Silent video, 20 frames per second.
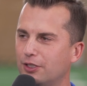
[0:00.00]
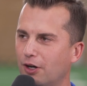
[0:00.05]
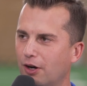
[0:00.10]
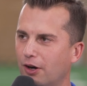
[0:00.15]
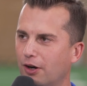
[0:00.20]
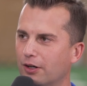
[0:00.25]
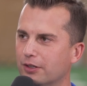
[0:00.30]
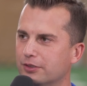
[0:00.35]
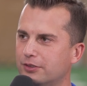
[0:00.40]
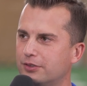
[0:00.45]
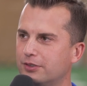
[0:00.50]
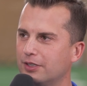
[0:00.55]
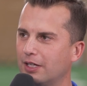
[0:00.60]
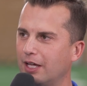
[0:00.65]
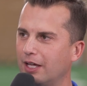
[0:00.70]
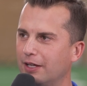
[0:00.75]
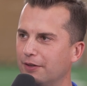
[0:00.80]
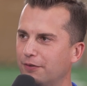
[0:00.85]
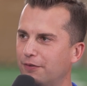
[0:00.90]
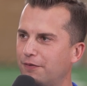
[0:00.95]
yards
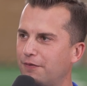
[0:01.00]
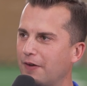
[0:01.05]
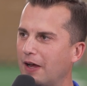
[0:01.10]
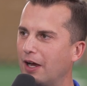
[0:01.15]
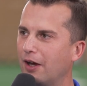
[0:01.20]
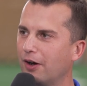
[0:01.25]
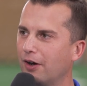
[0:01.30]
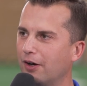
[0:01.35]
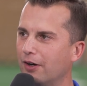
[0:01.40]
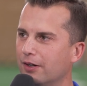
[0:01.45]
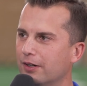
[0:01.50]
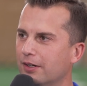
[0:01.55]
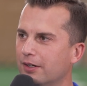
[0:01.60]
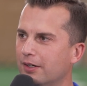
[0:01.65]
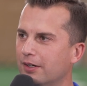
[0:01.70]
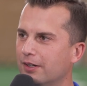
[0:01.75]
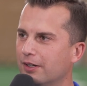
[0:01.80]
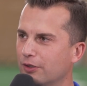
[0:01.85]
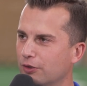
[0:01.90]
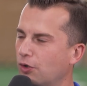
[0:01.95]
a fair?
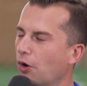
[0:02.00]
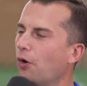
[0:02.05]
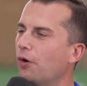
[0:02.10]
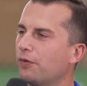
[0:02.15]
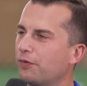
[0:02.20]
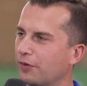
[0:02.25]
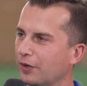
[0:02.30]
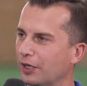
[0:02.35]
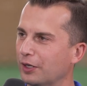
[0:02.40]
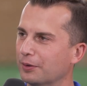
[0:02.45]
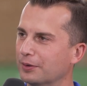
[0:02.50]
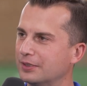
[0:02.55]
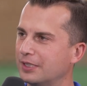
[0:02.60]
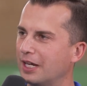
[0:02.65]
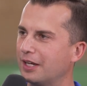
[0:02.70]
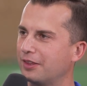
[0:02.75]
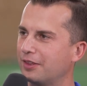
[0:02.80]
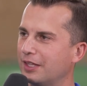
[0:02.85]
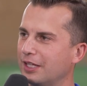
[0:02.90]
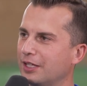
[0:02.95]
goal for you? Is that
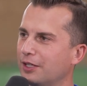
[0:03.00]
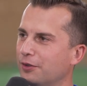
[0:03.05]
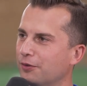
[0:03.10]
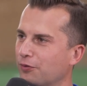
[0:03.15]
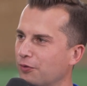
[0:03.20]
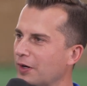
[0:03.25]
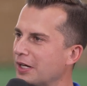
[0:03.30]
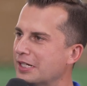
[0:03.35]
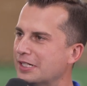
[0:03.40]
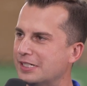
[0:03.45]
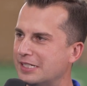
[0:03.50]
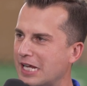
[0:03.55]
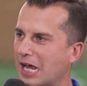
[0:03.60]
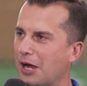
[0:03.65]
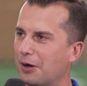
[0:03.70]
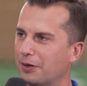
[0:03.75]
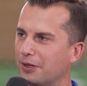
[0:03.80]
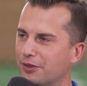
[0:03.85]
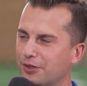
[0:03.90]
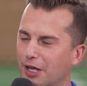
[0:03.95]
a thing you've written
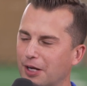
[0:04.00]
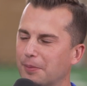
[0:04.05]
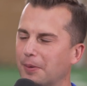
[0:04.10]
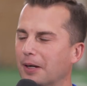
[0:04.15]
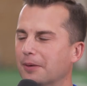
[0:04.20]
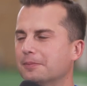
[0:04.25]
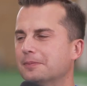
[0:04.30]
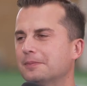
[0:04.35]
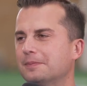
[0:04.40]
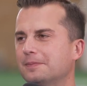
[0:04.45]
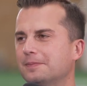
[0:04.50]
down and thought about?